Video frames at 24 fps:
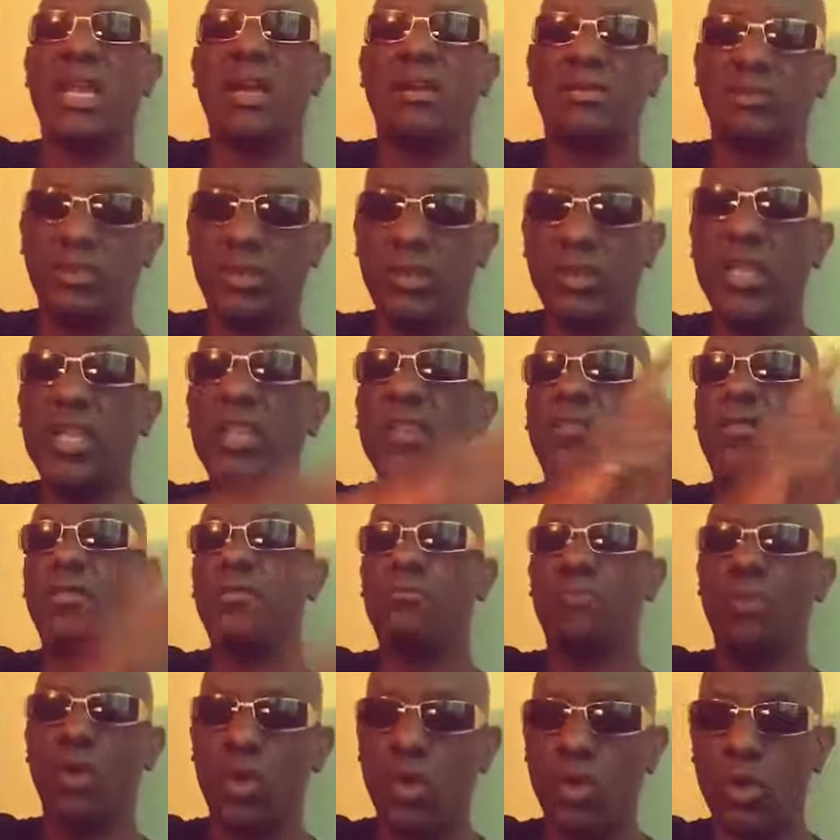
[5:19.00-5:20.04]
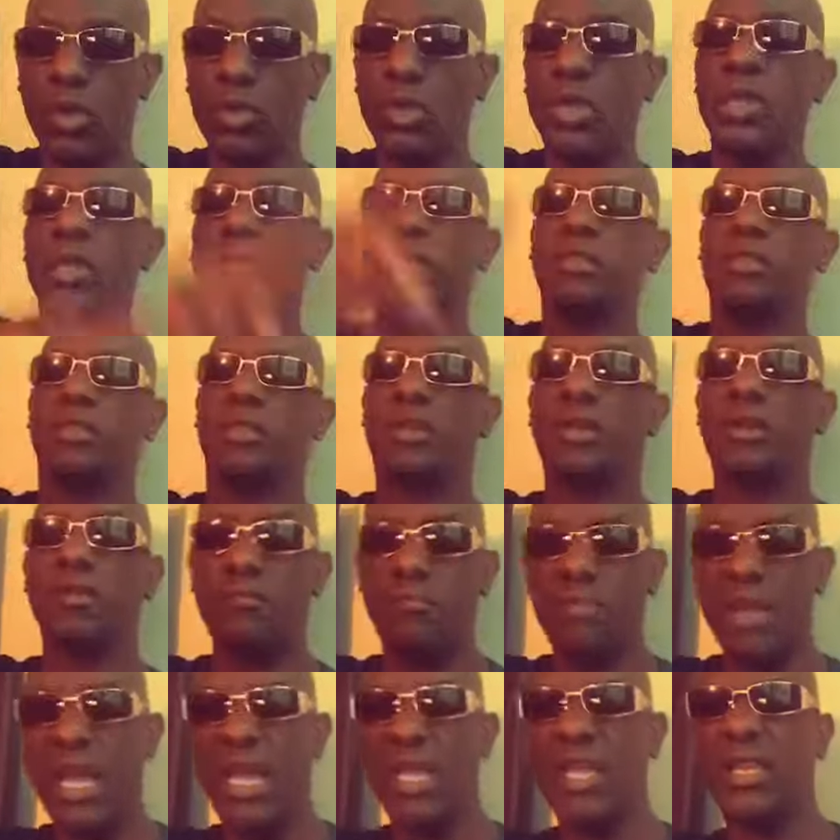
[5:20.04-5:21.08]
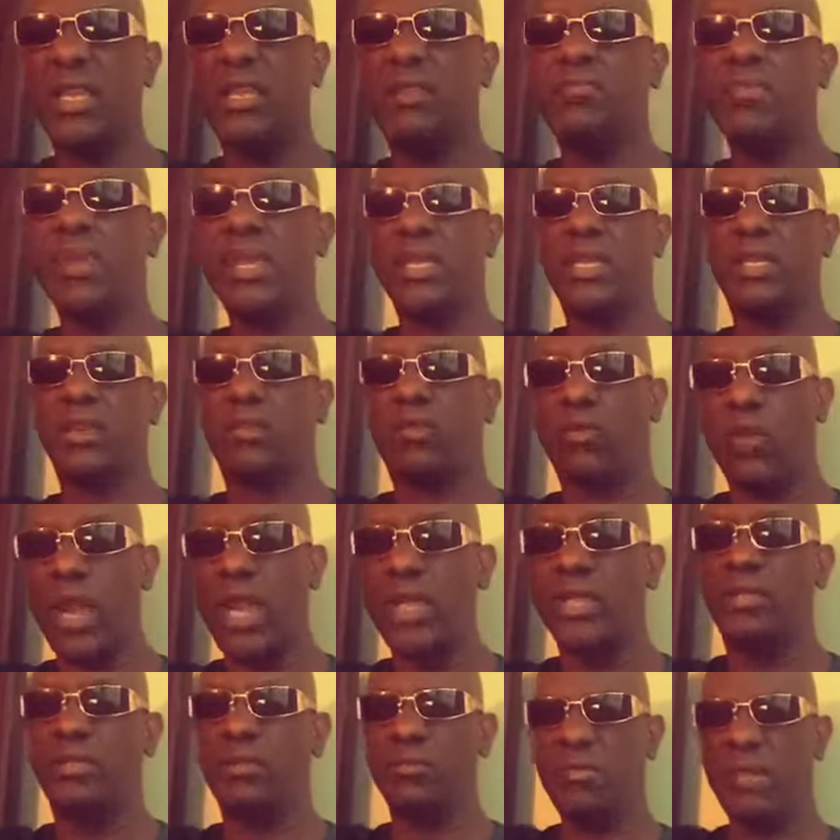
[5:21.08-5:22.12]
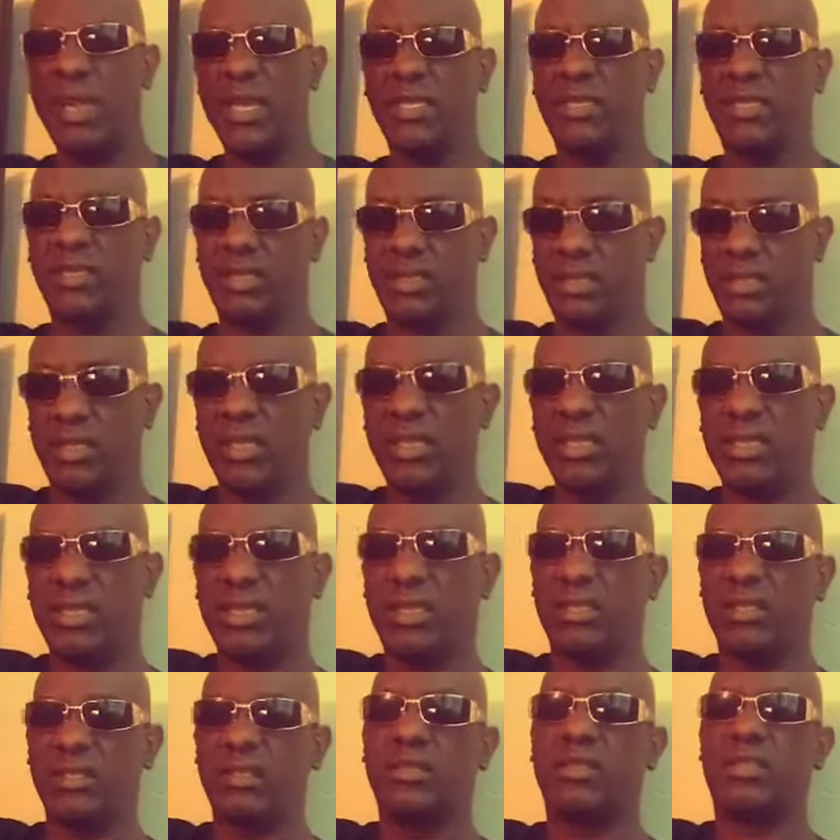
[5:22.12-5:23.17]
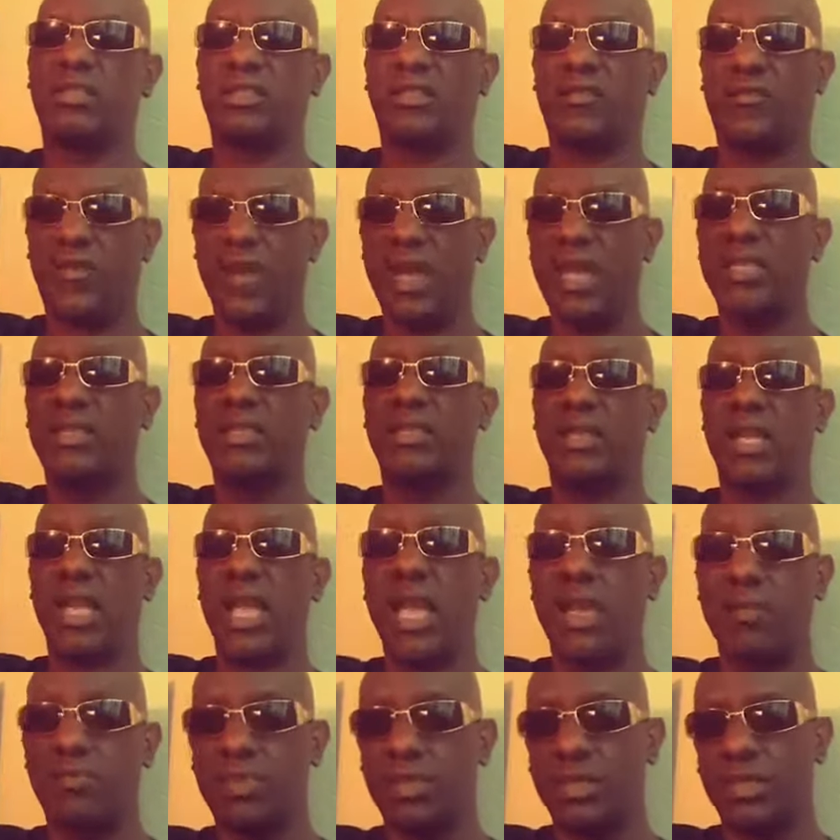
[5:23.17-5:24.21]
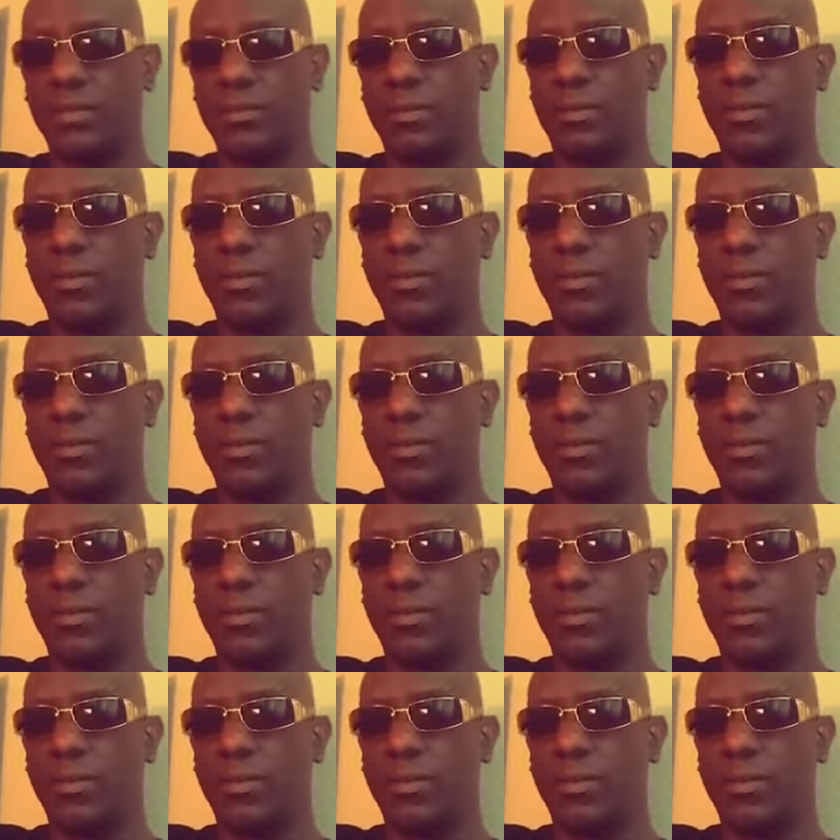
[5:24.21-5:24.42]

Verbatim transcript: out there even more to come back and make it right, to make this suffice and happy.